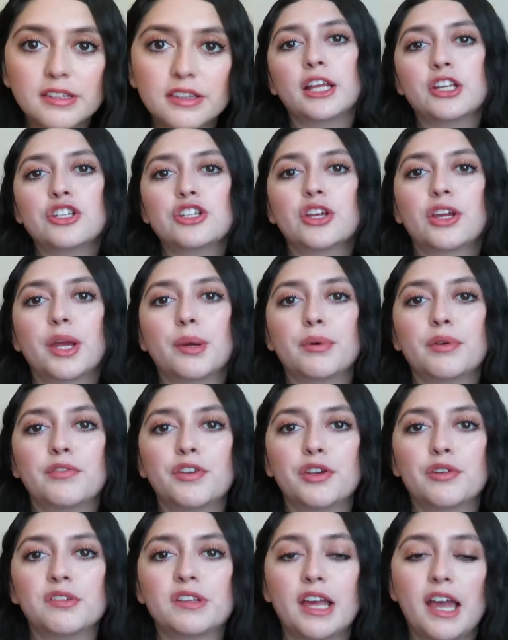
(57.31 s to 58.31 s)
I like to look at
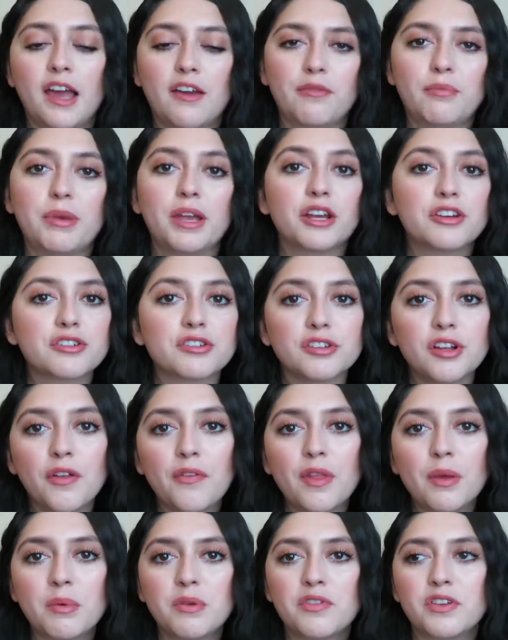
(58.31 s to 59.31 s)
reviews that have pictures on
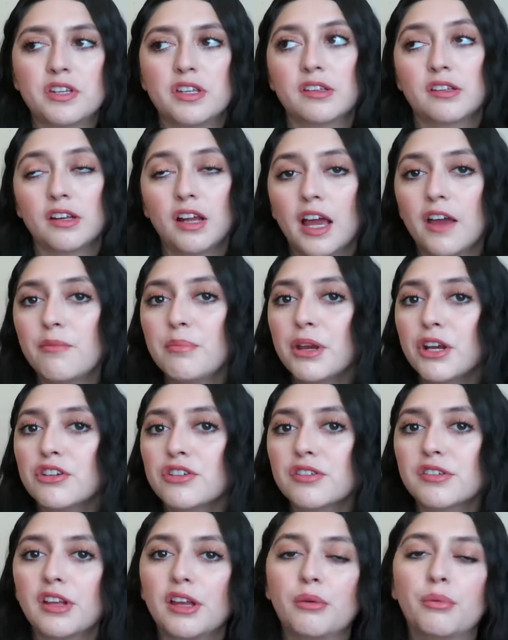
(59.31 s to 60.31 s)
them. If it does not have
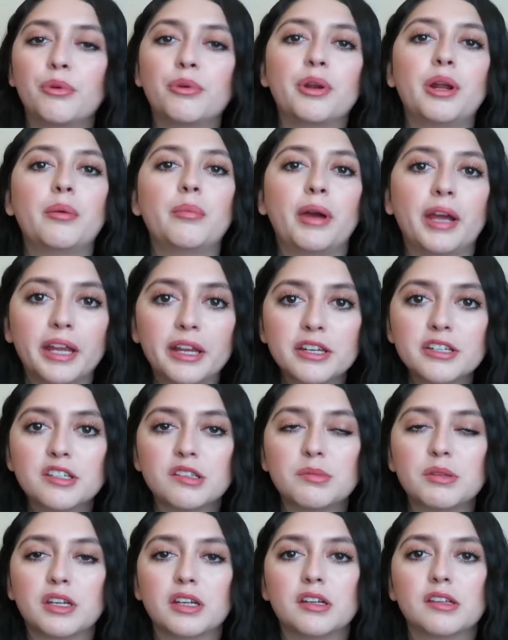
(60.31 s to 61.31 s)
pictures, I will not buy it
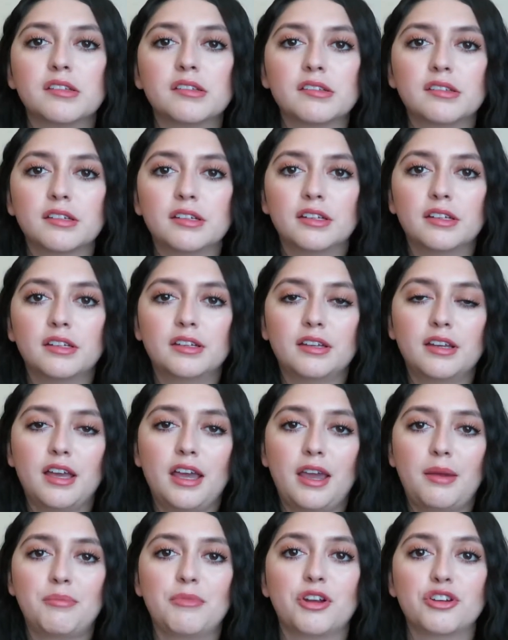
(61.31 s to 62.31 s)
just because
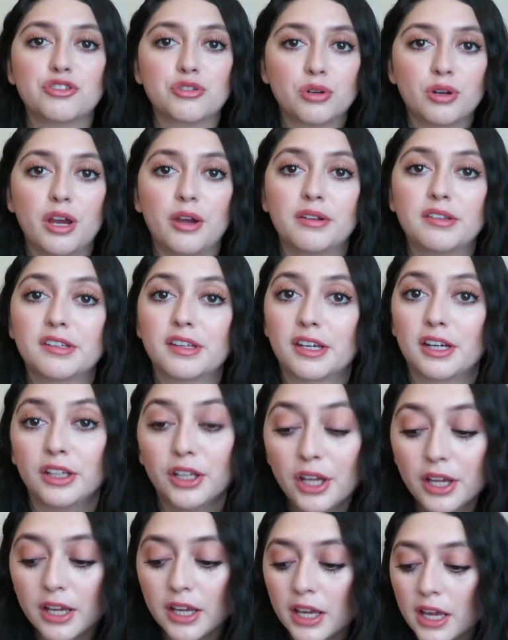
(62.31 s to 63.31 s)
I'm not sure how it's gonna
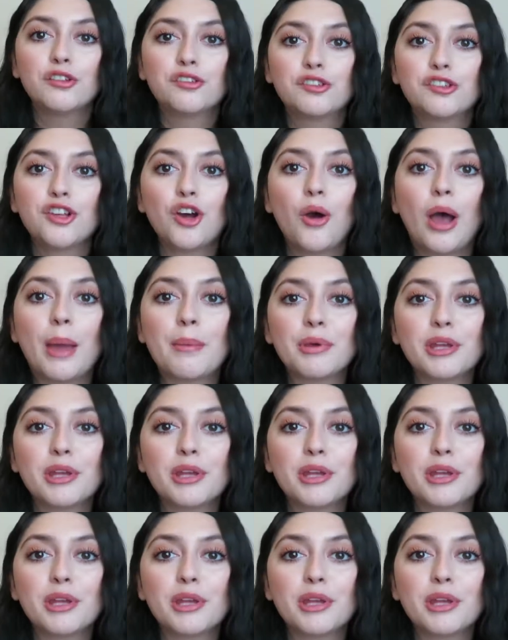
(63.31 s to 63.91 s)
look. So I'm